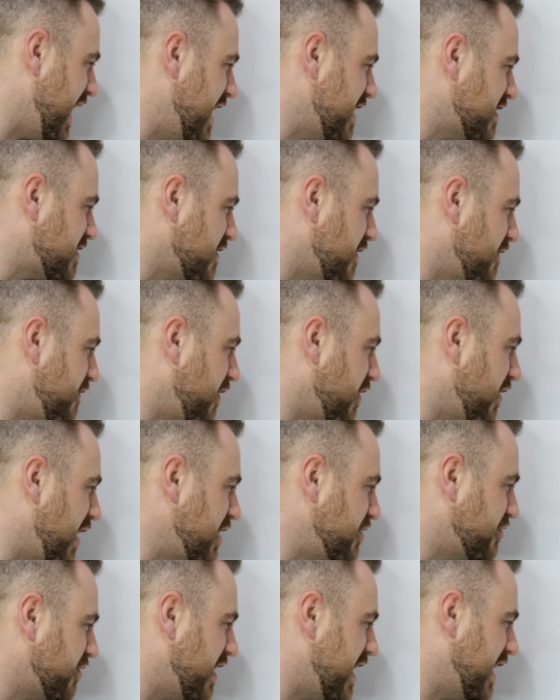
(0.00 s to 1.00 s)
is
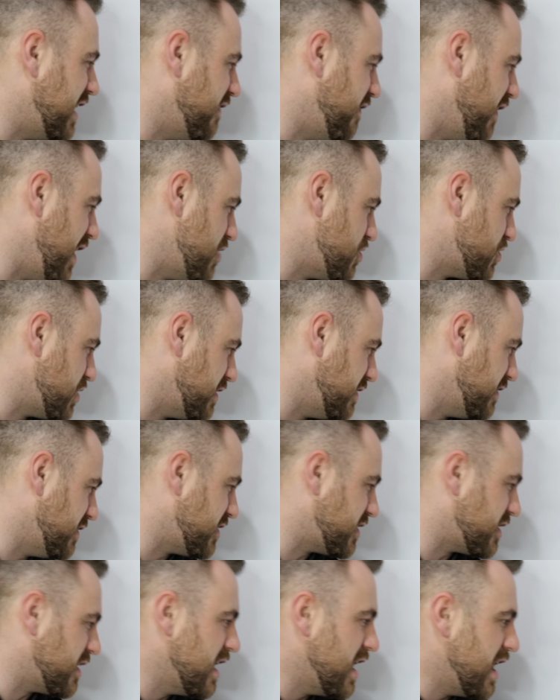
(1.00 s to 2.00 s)
Felindre
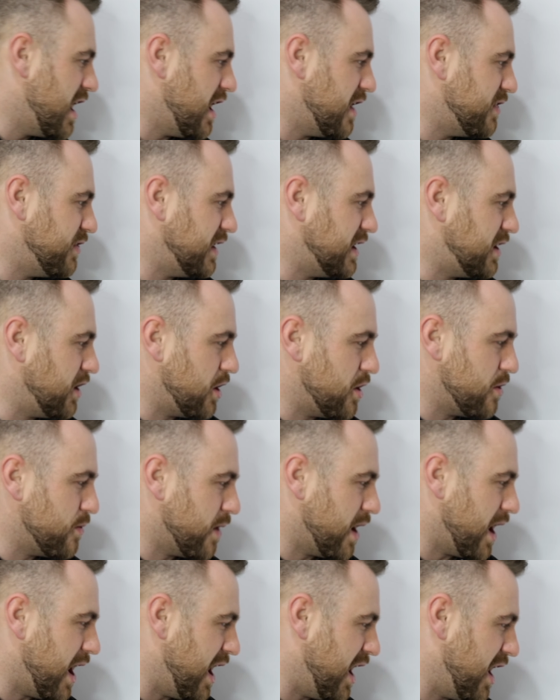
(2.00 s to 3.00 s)
Innovations, and they
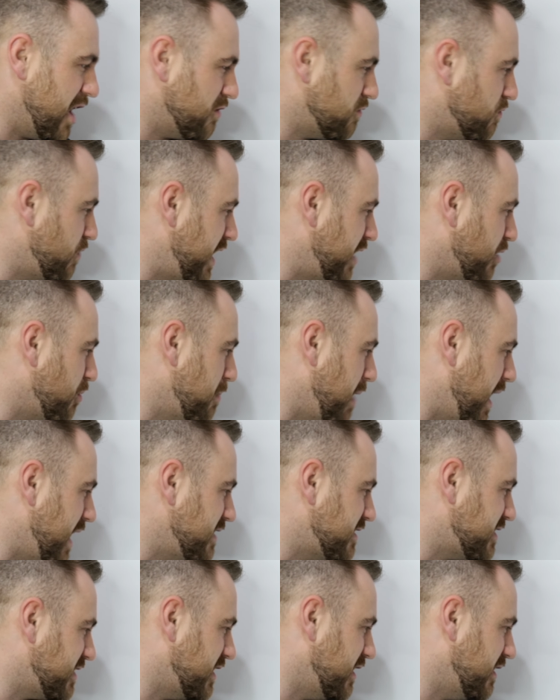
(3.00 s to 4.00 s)
do reel
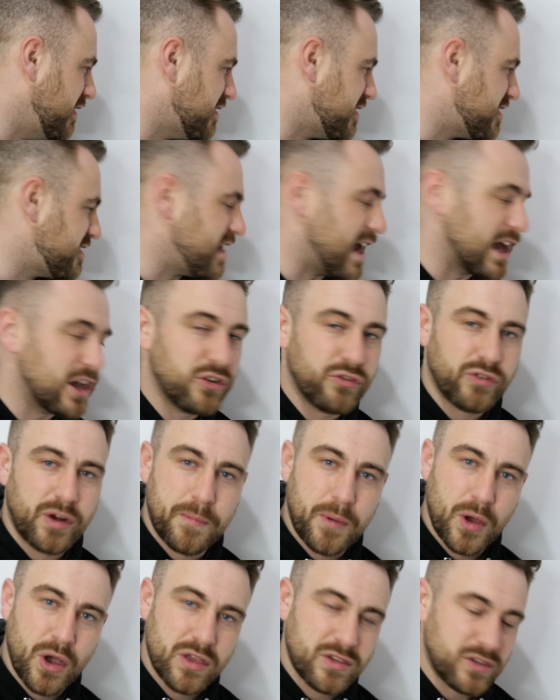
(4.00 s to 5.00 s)
maintenance, tackle
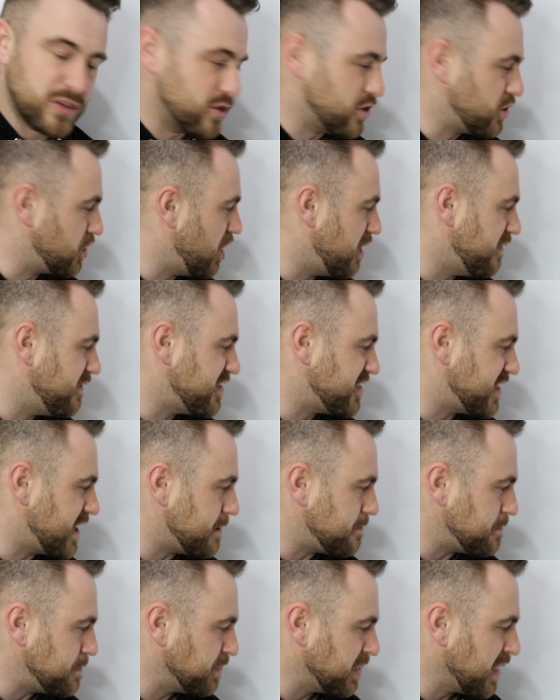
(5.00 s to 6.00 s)
repairs and
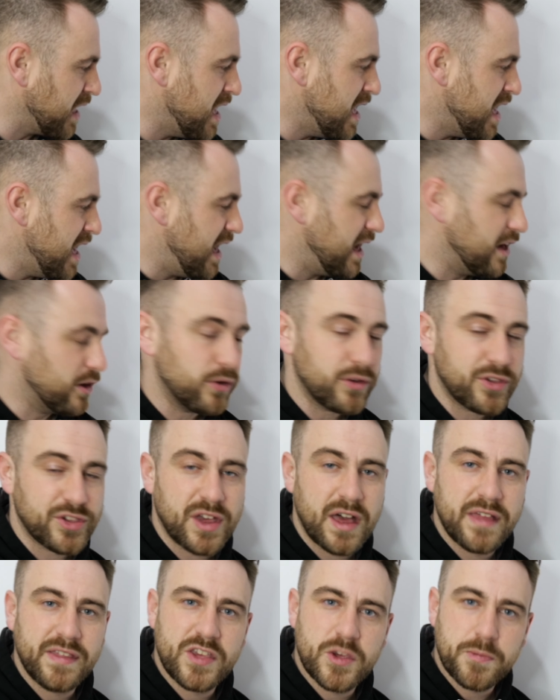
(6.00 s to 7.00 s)
servicing. It looks
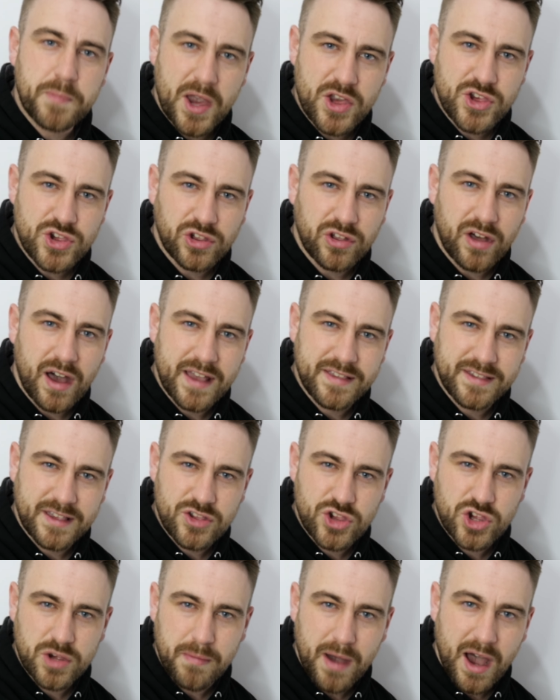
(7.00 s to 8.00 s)
like they specialise in
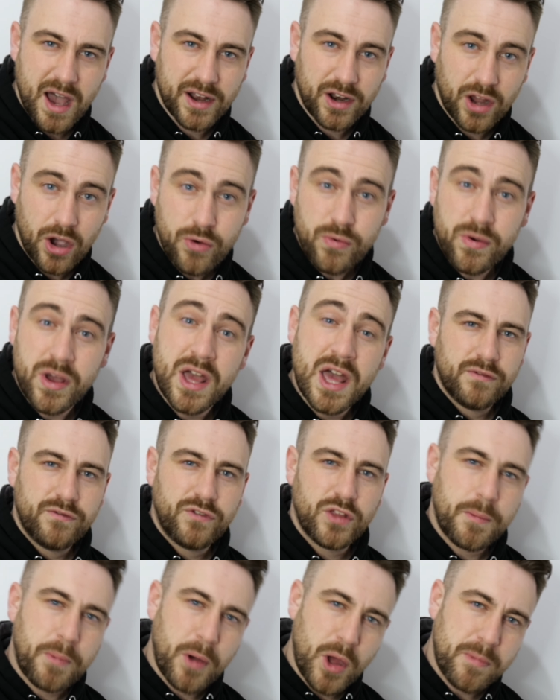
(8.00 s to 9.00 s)
Shimano. For
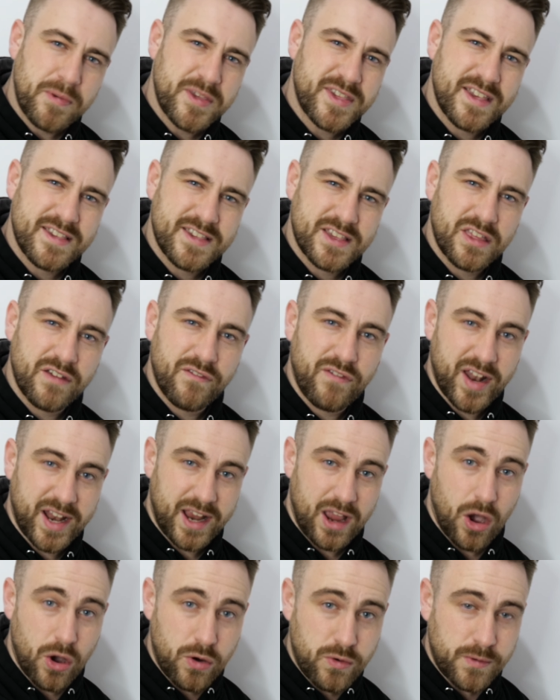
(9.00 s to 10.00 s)
the purposes of the
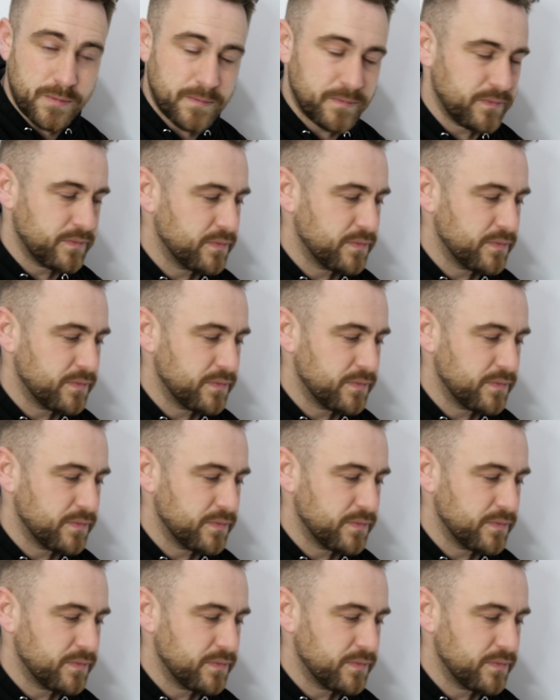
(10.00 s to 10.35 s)
video,